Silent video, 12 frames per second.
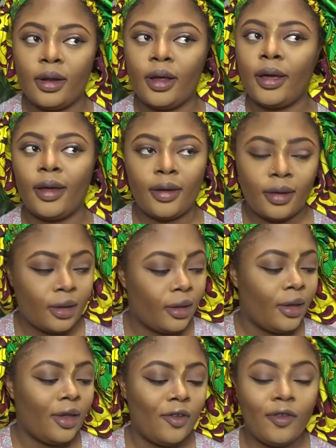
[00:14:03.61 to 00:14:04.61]
like
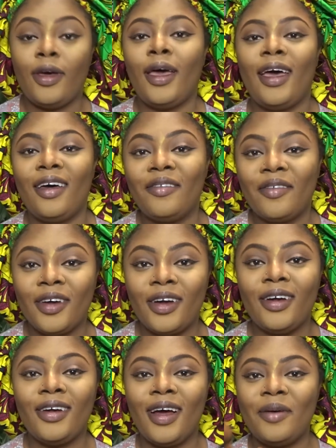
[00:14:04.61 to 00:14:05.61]

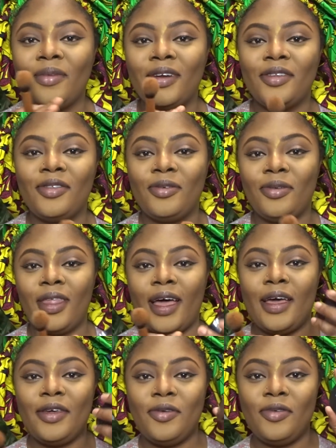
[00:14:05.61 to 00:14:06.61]
forever. I'm going to do
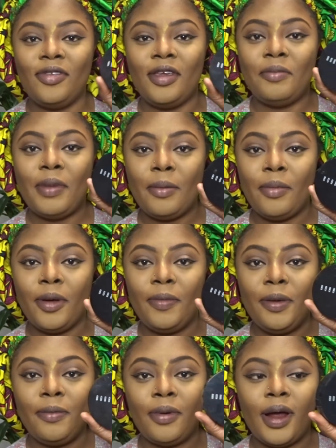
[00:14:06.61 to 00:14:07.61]
that using my
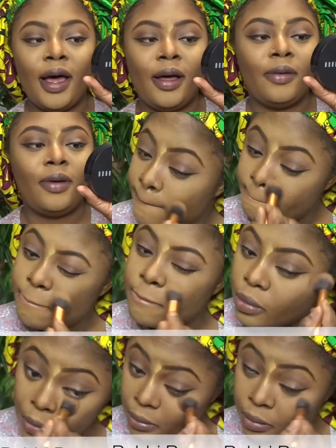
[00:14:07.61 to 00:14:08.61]
Bobbi
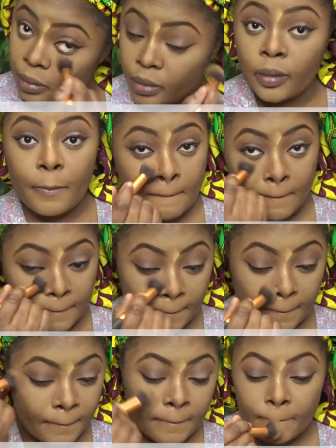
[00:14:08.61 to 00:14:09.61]
Brown
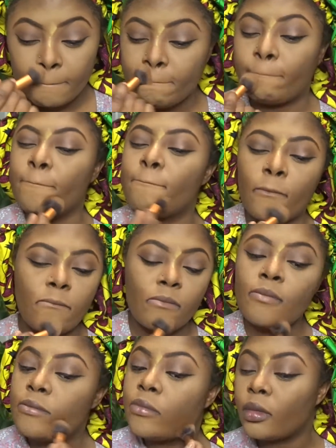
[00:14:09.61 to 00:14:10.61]
bronzing powder,
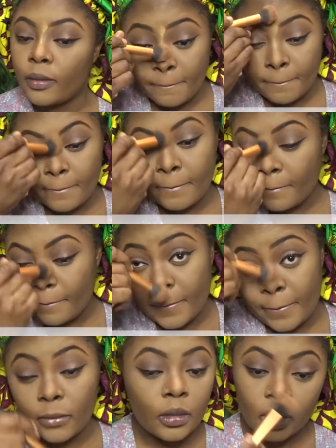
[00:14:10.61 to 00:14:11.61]

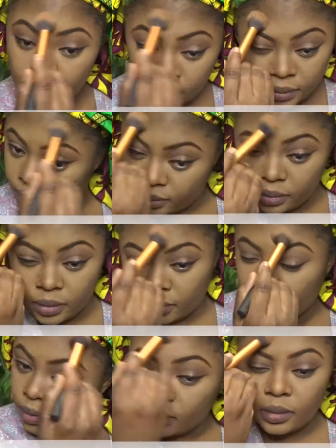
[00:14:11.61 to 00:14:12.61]
and the
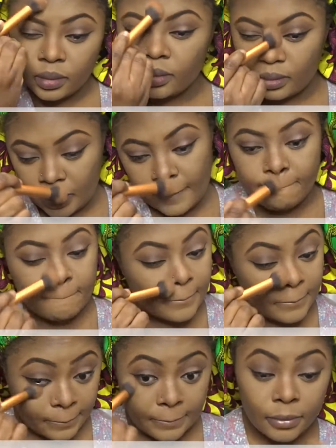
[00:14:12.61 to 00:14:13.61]
shade is
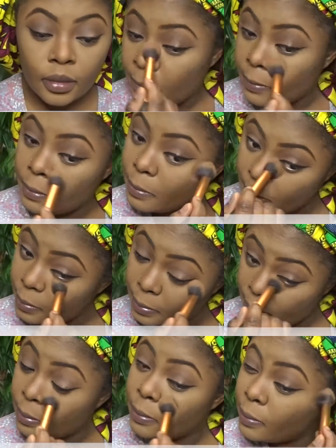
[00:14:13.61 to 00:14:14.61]
Natural 1.